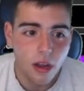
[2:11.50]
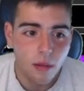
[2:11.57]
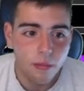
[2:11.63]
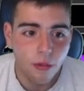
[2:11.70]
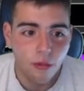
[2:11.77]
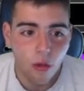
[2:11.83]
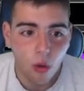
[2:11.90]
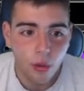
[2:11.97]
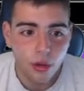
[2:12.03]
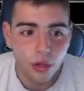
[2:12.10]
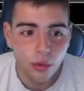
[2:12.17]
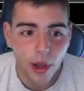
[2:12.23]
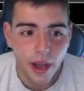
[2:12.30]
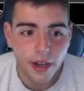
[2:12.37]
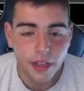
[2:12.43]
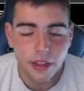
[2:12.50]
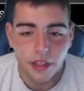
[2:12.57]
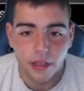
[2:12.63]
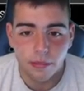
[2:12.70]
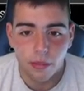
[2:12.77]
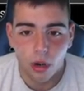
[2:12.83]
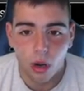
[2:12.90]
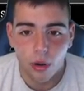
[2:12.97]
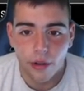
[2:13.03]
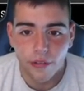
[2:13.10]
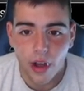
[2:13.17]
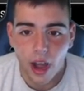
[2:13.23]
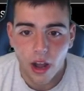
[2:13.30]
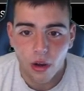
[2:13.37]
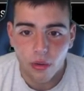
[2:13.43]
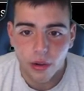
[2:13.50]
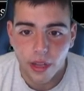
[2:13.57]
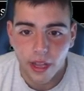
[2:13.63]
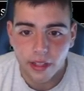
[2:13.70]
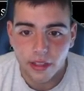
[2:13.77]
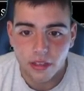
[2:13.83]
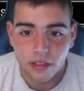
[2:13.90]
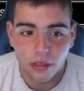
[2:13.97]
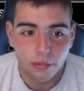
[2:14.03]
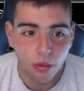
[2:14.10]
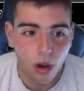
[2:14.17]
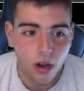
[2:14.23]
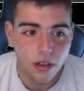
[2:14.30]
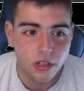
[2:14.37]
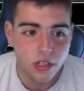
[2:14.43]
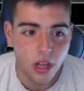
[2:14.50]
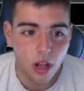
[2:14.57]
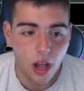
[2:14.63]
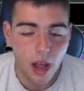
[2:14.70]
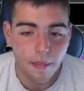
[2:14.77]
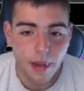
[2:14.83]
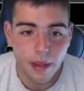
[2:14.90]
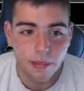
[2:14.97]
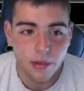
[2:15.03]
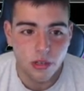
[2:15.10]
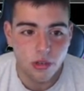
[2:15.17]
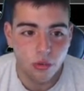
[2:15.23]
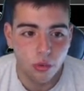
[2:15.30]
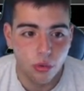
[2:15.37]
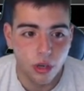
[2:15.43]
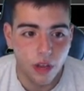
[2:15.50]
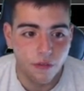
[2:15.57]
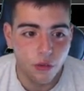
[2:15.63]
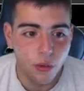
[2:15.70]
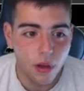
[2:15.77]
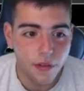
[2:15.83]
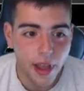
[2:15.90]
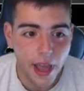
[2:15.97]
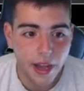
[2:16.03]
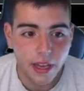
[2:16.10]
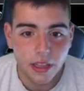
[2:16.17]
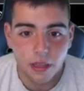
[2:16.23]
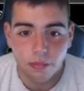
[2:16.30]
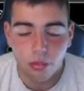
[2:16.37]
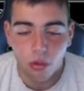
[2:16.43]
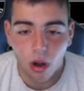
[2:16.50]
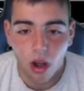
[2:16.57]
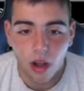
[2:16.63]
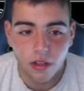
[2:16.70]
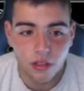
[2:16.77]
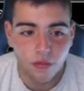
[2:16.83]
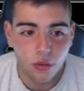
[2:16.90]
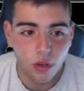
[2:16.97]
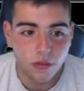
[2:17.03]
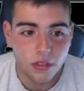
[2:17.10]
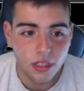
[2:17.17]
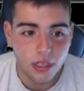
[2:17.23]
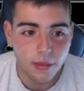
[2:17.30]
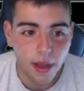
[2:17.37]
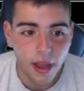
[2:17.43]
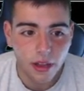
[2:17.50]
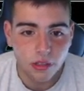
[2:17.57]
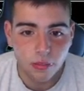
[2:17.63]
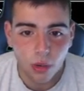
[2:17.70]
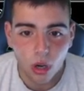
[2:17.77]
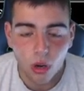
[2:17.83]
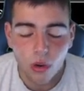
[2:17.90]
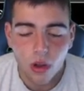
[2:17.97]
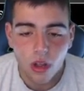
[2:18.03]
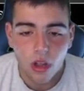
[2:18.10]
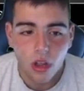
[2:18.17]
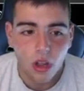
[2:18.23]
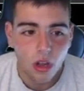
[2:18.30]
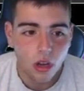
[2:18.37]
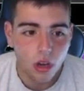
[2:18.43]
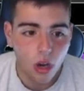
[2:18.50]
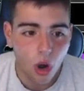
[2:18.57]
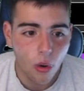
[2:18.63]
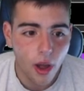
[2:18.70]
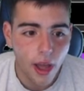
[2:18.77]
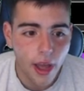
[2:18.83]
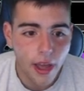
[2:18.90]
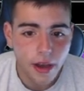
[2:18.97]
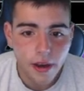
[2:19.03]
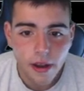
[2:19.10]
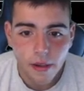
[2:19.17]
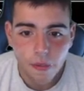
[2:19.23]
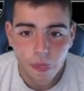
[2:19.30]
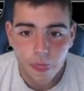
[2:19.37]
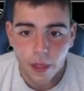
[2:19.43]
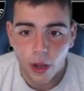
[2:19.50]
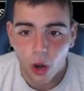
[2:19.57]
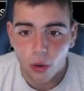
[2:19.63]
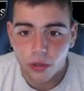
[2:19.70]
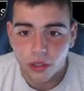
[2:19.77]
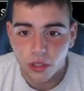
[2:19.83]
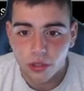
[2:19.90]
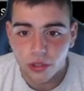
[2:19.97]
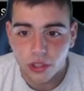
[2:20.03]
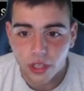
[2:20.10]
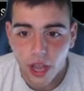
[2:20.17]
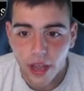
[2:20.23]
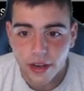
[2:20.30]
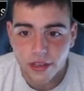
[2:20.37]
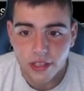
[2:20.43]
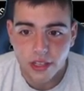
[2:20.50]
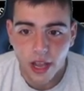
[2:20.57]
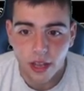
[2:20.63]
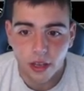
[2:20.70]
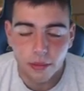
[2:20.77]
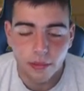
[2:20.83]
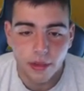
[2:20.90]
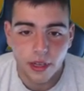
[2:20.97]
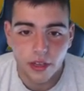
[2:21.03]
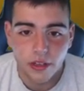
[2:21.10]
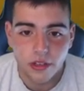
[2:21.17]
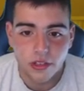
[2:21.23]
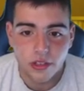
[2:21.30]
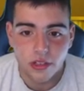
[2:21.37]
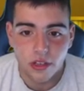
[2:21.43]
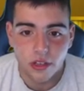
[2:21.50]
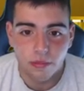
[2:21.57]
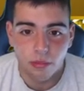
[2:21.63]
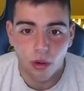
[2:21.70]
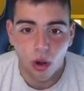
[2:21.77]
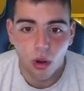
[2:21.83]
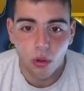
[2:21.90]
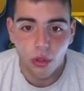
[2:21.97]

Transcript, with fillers: before we do anything, bro. If I don't get this LeBron to sell, I might be screwed. If you have any LeBrons, if you have T Max, bro, go ahead Go into your set, sell them because, bro,